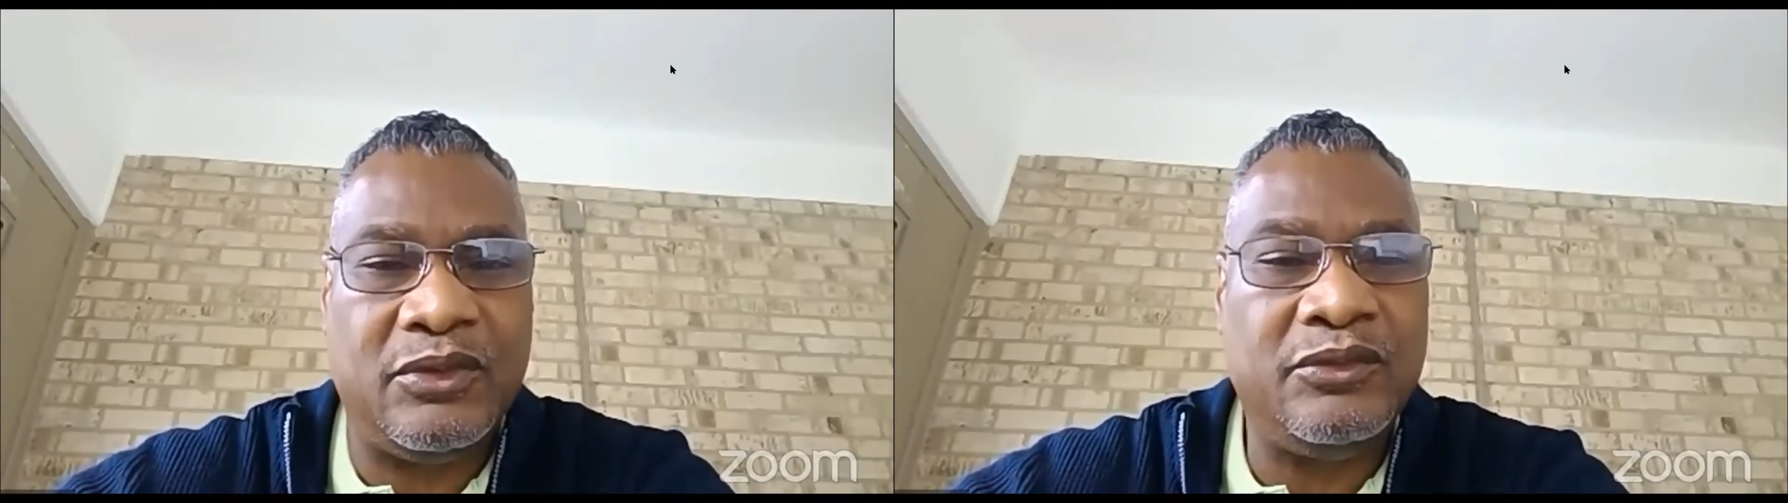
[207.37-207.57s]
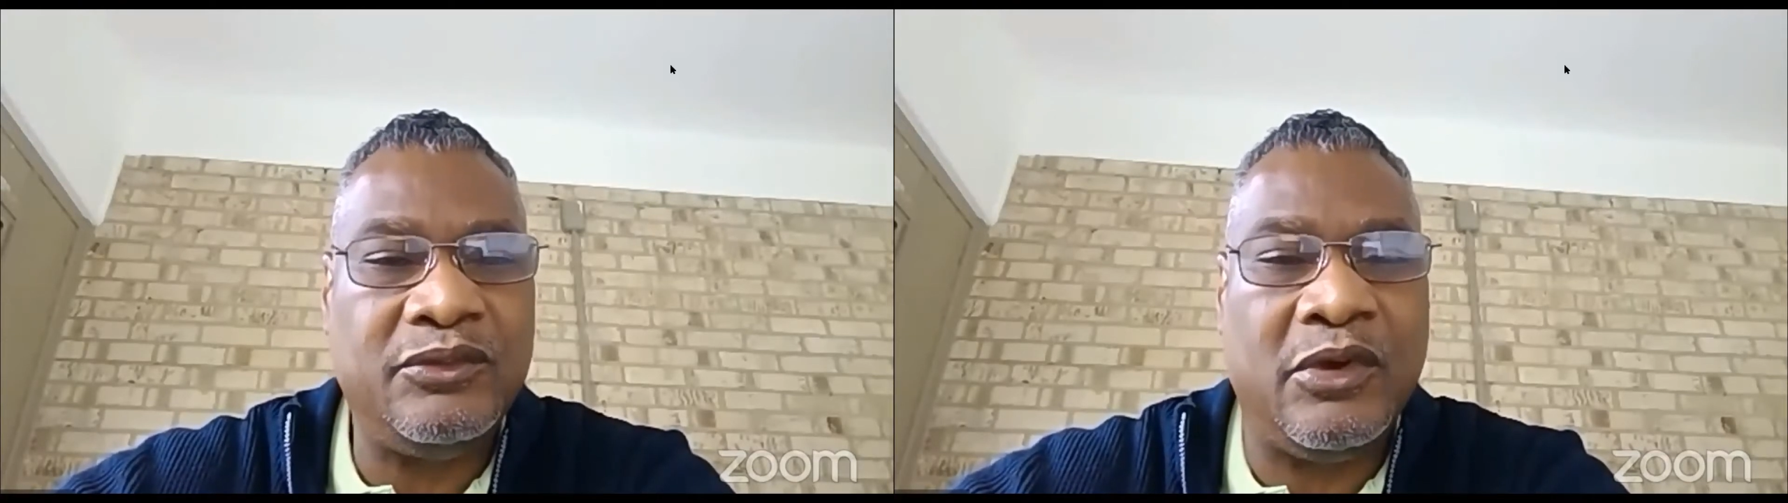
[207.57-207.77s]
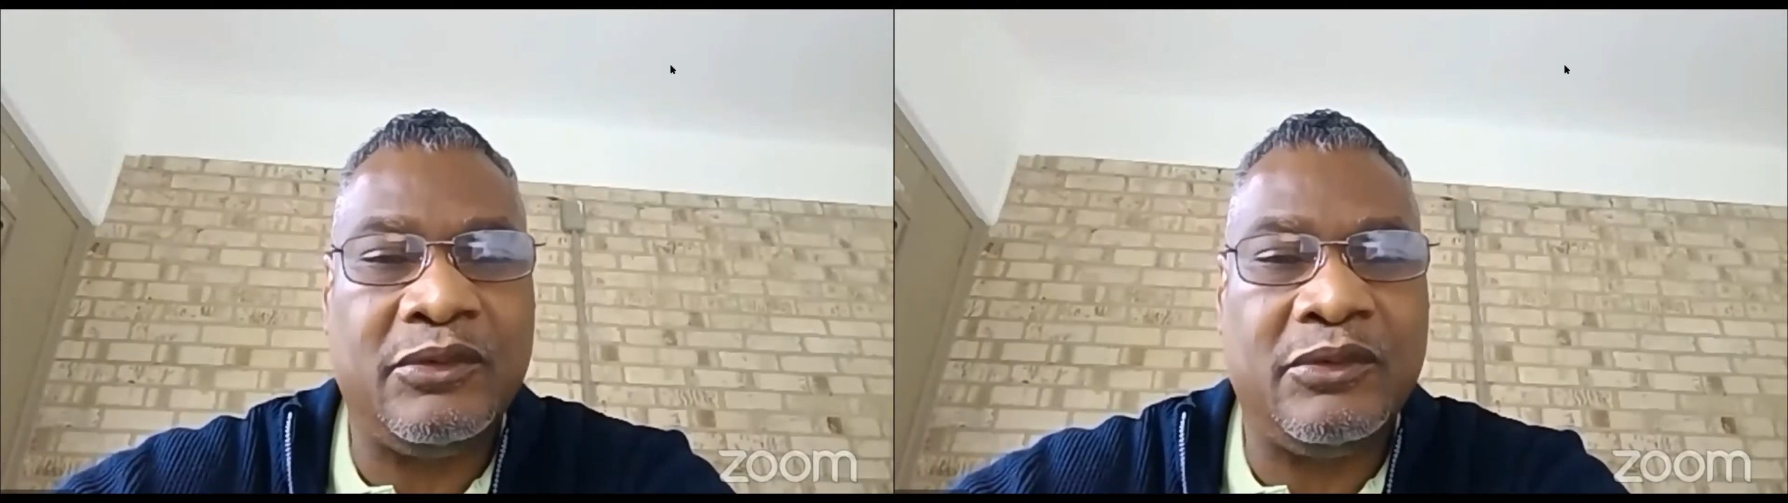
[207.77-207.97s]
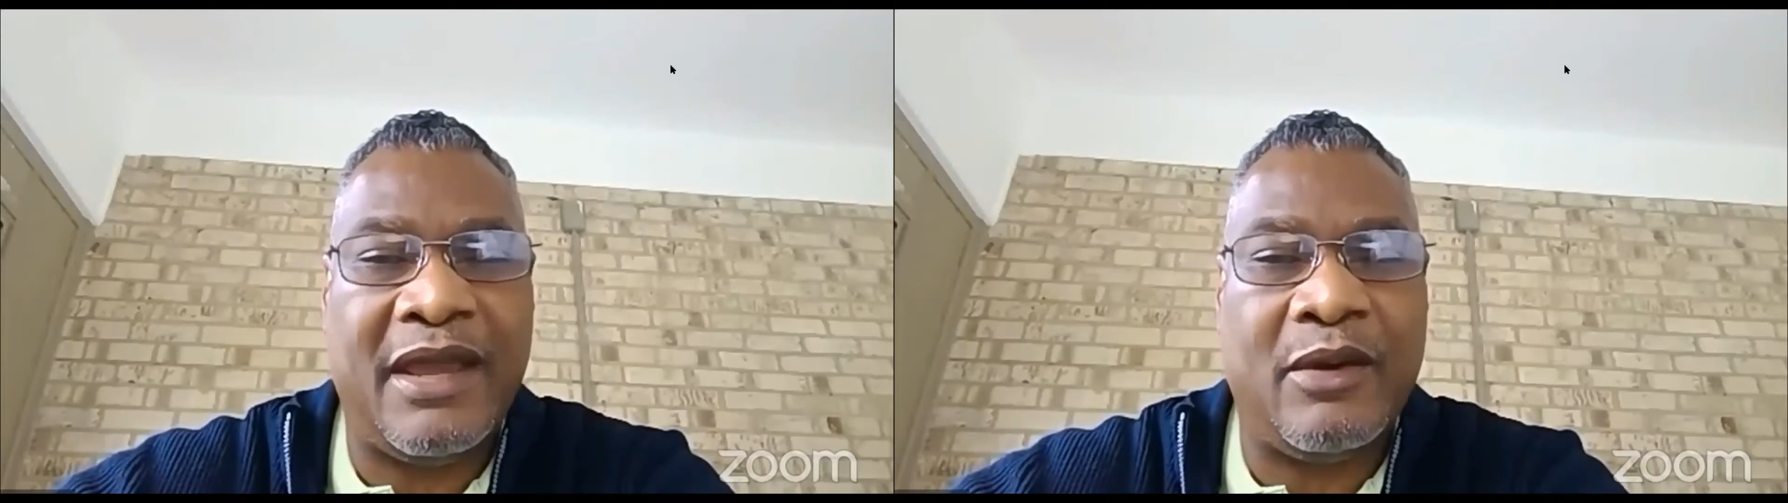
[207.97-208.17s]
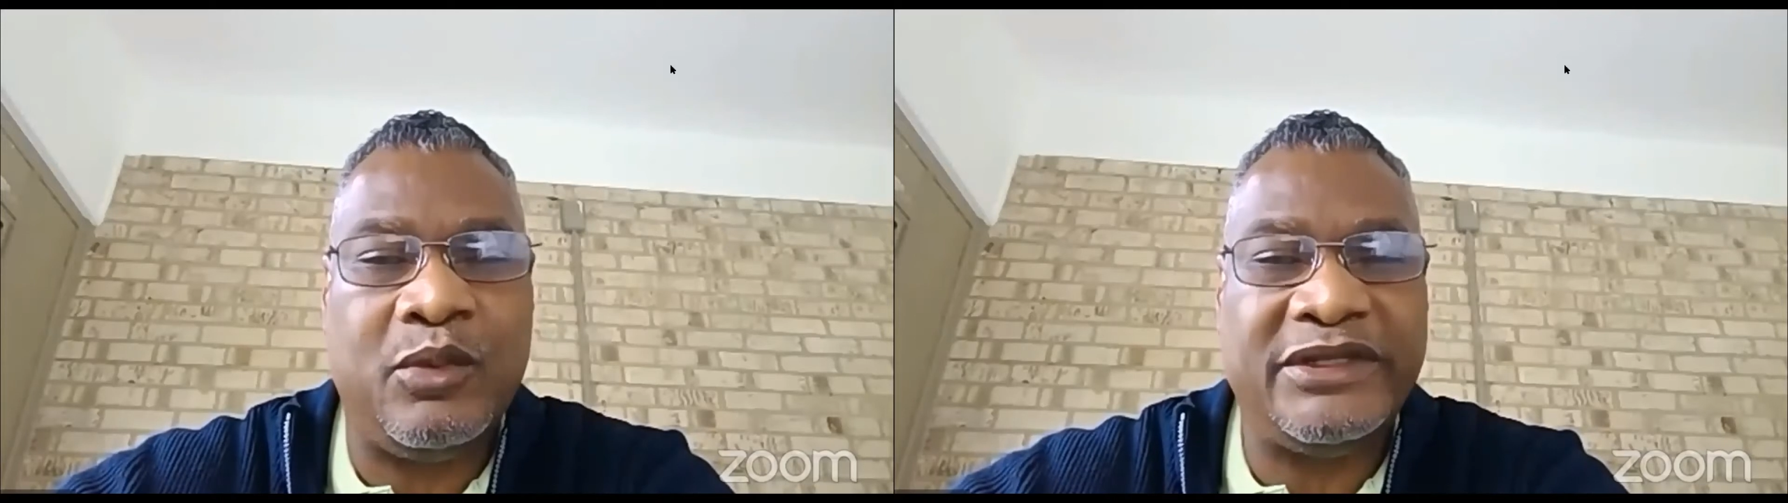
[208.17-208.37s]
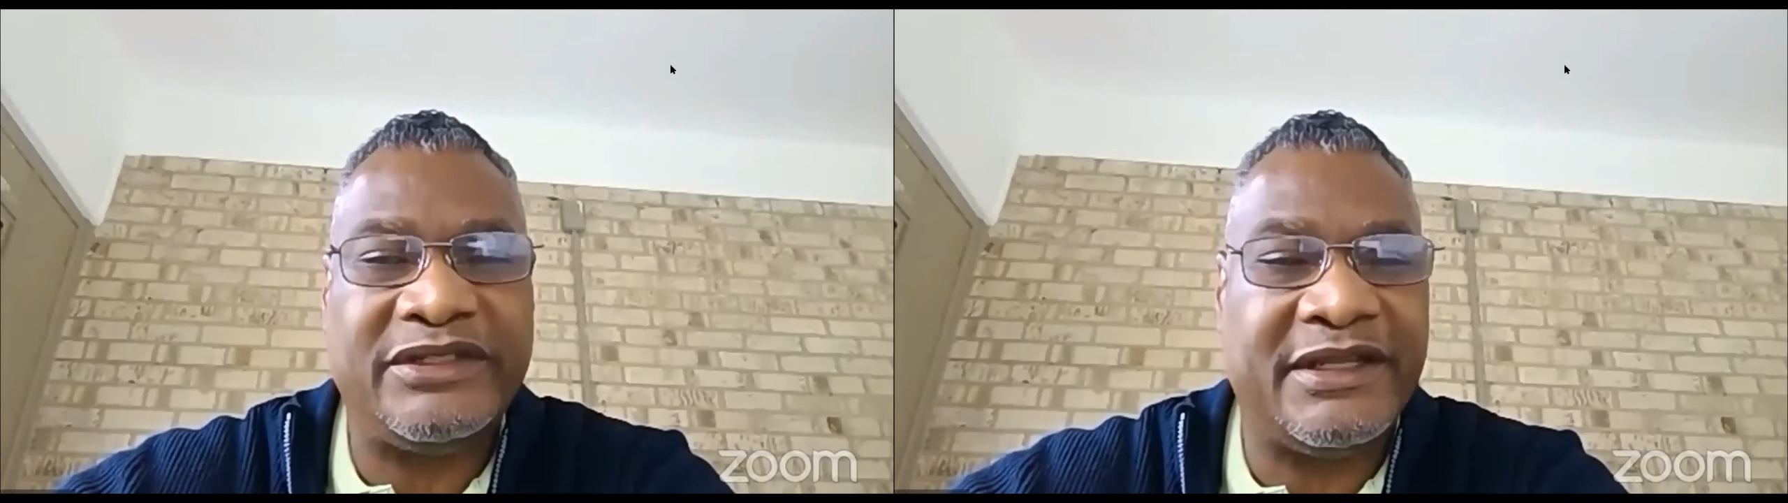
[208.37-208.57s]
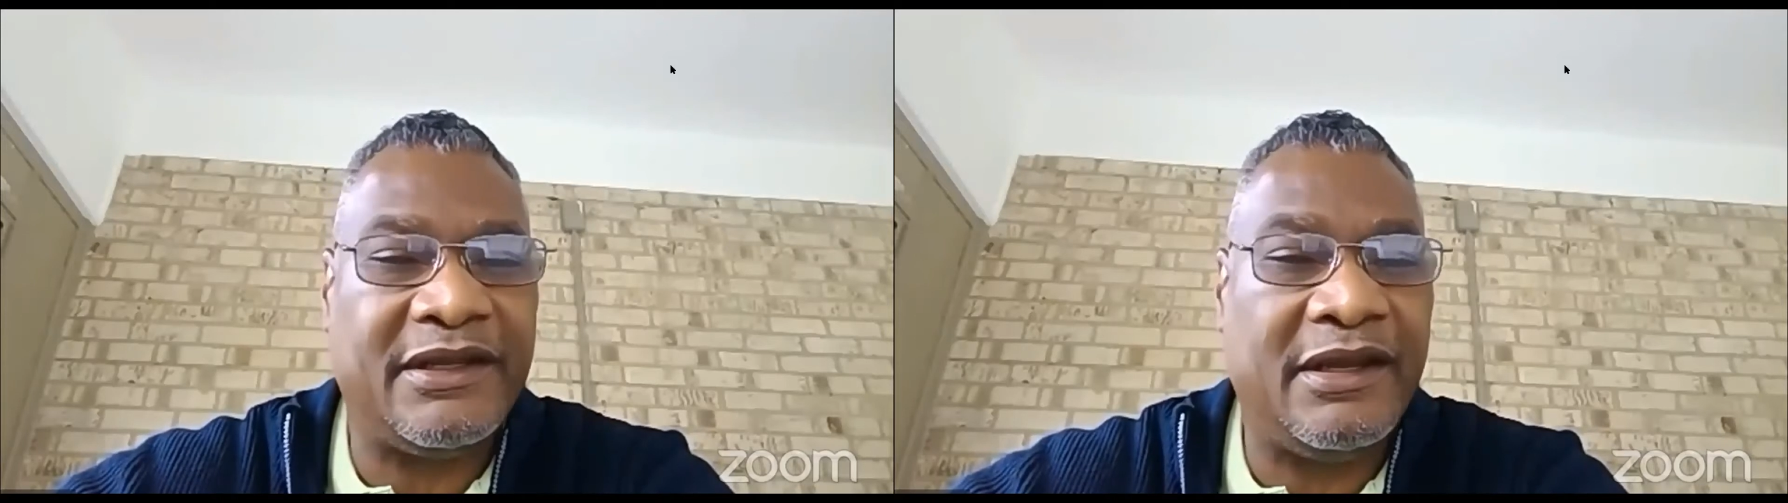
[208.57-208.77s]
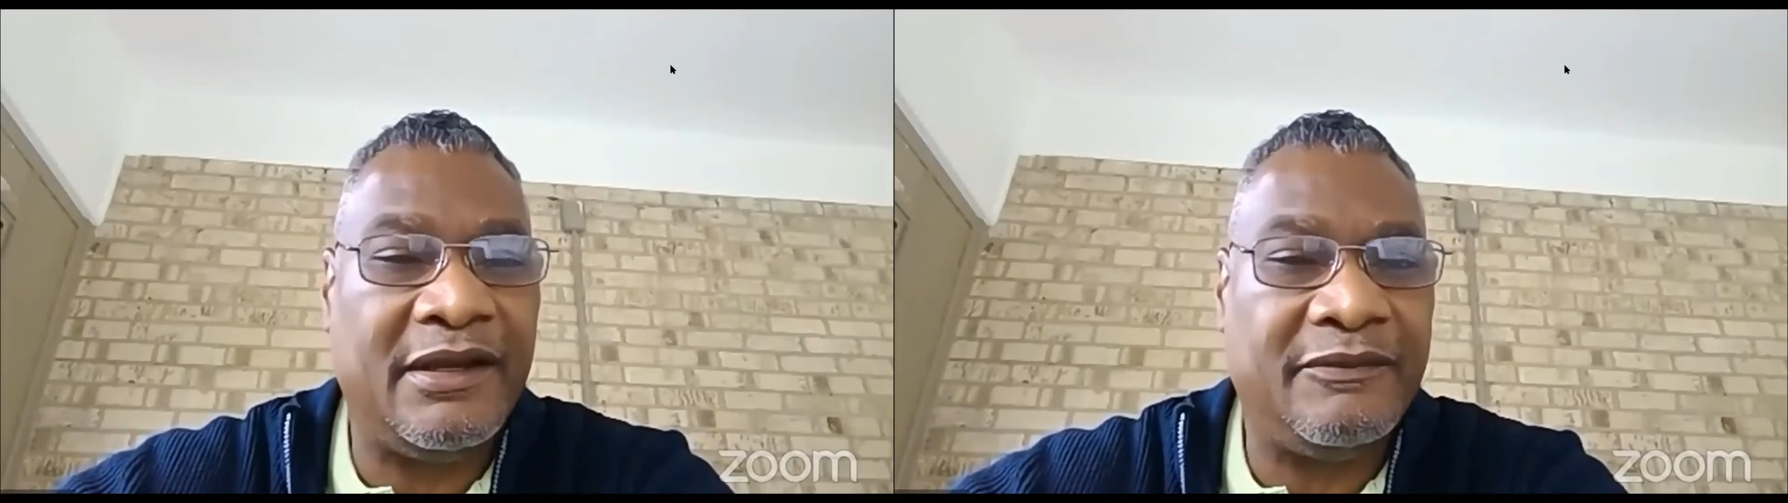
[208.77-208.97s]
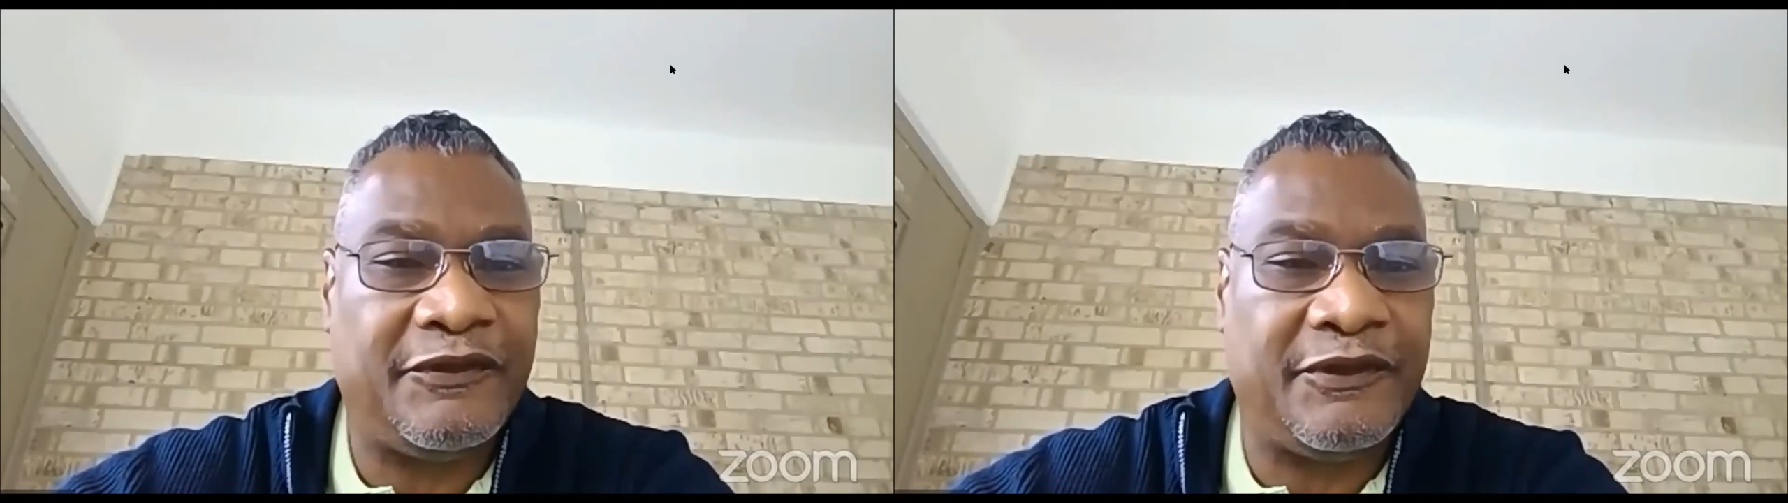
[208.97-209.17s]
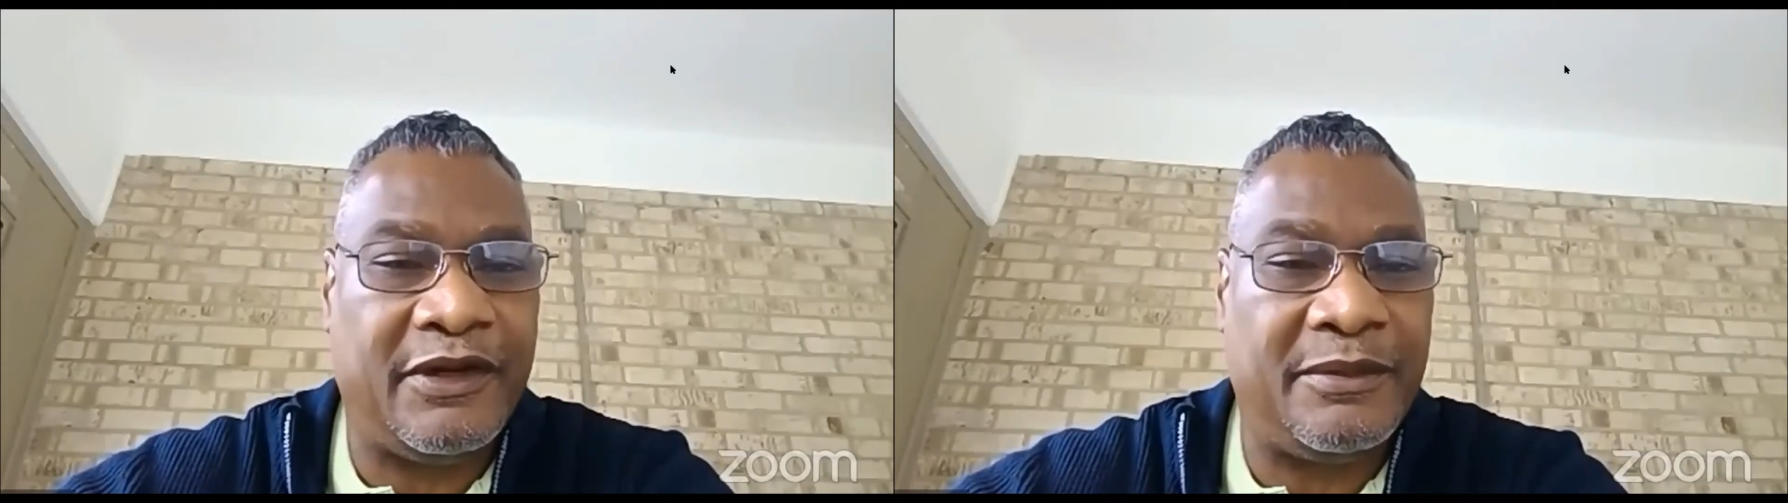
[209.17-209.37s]
who know not which they come
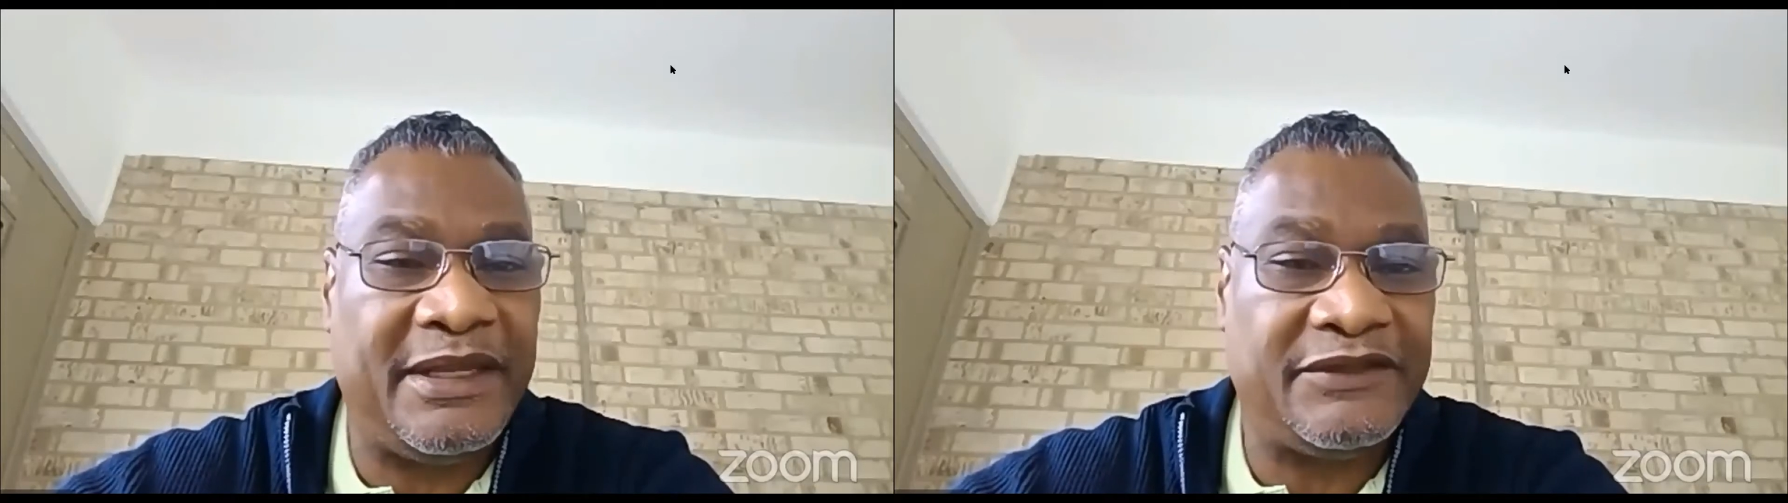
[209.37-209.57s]
from